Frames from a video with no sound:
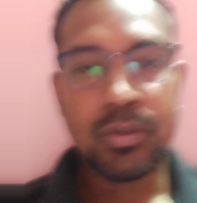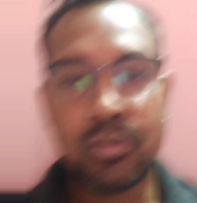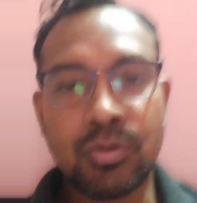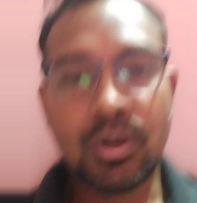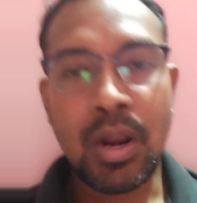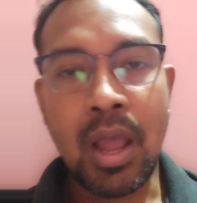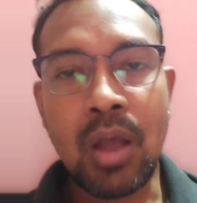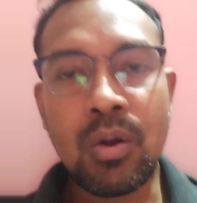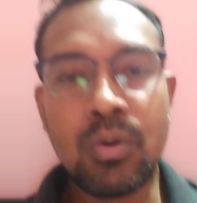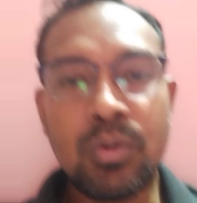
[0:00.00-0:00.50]

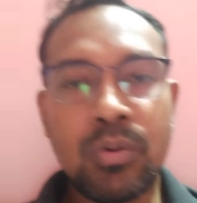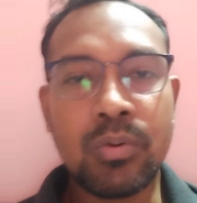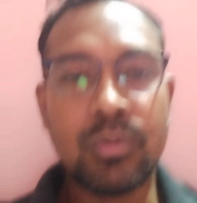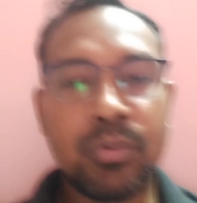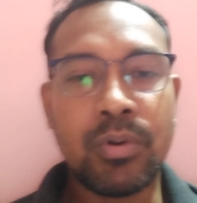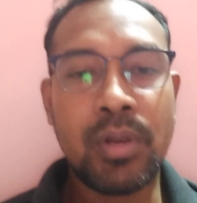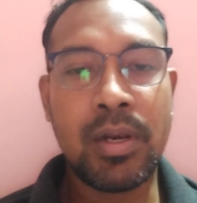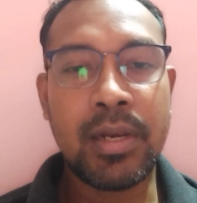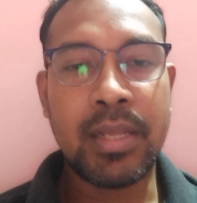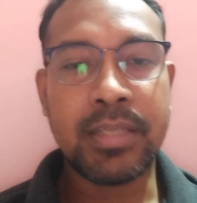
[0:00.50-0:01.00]
So now
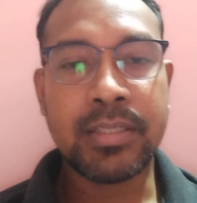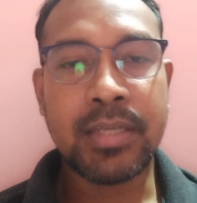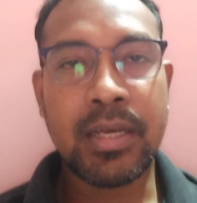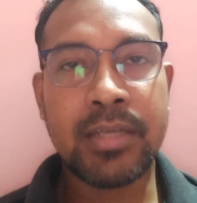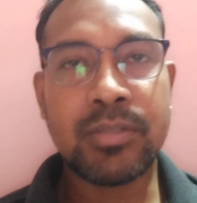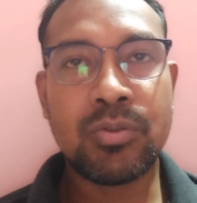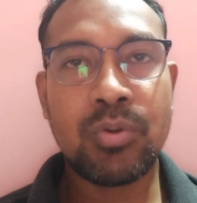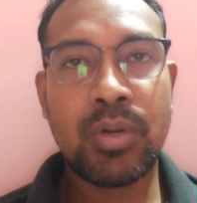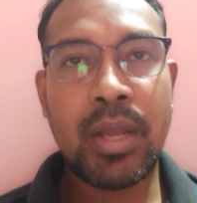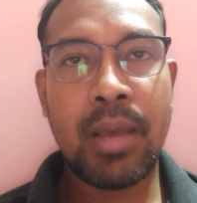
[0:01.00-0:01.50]
we'll
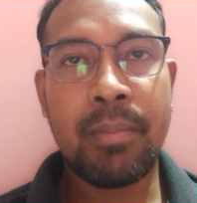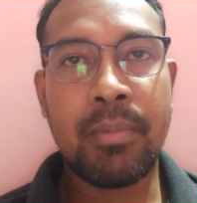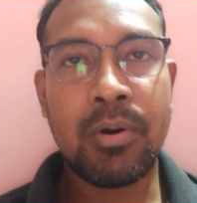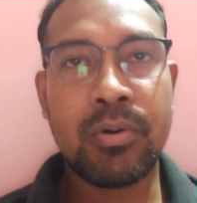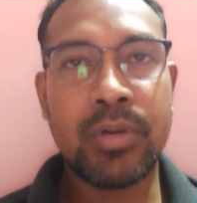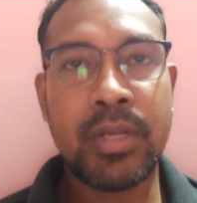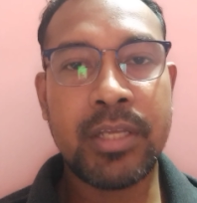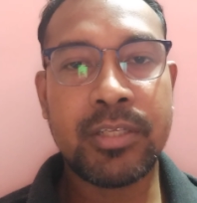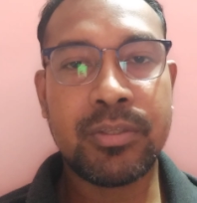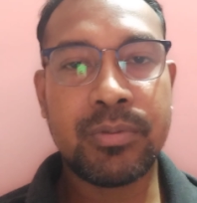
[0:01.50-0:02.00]
discuss today
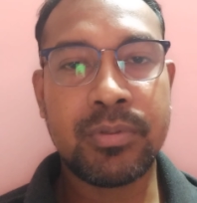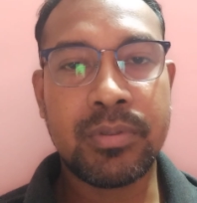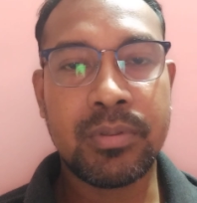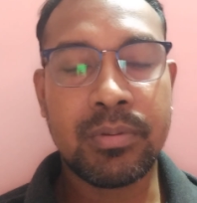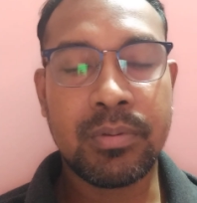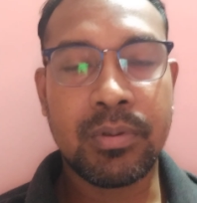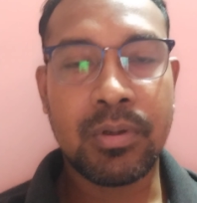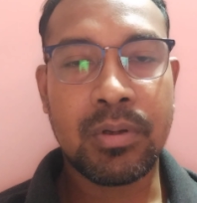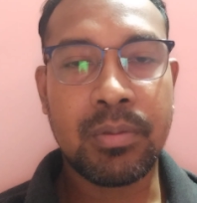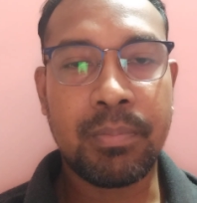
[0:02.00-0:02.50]
about this
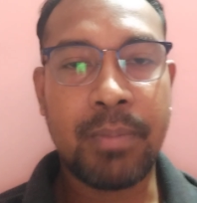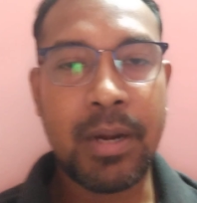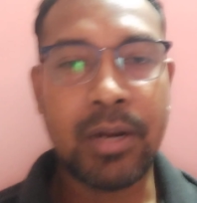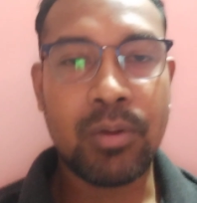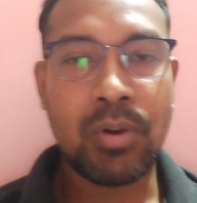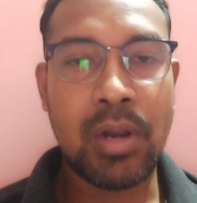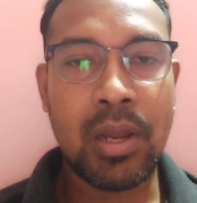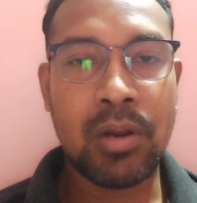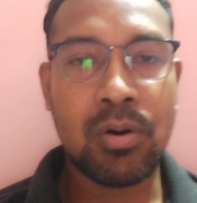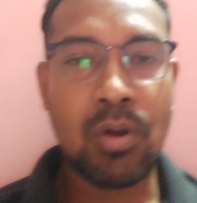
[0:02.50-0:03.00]

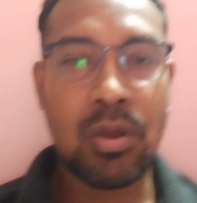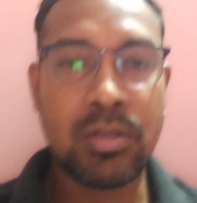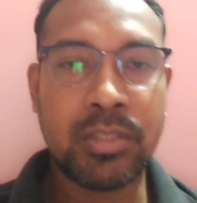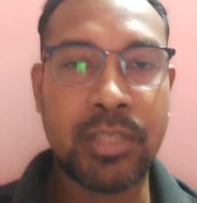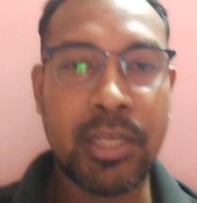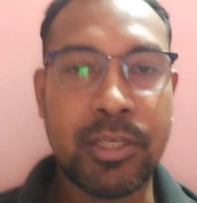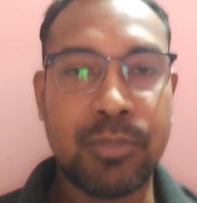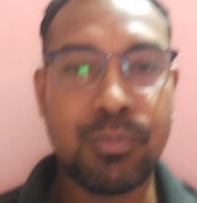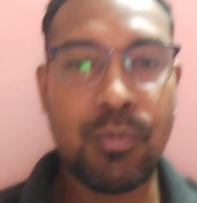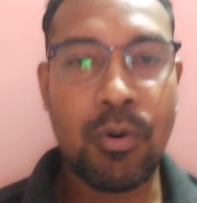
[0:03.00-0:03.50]
particular
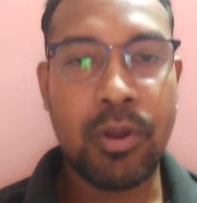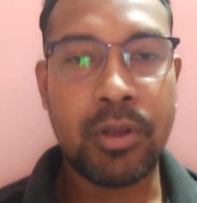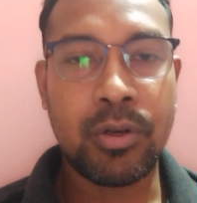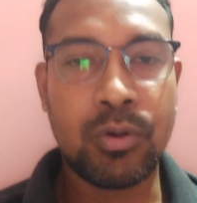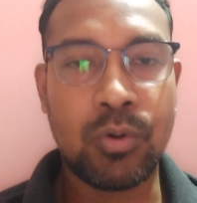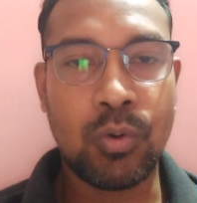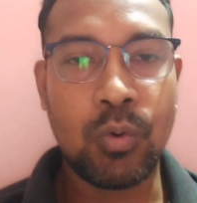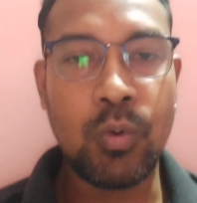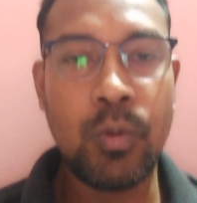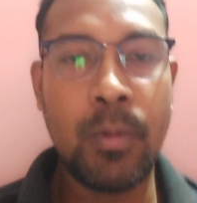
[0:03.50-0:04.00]
clause
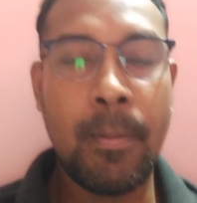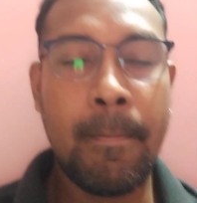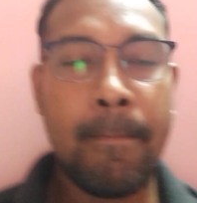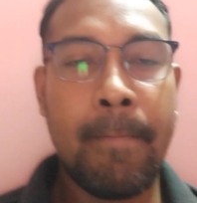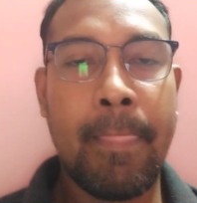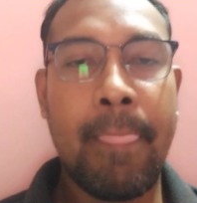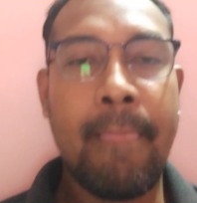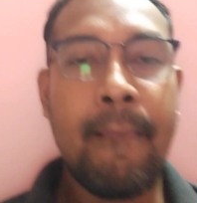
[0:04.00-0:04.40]
6.2.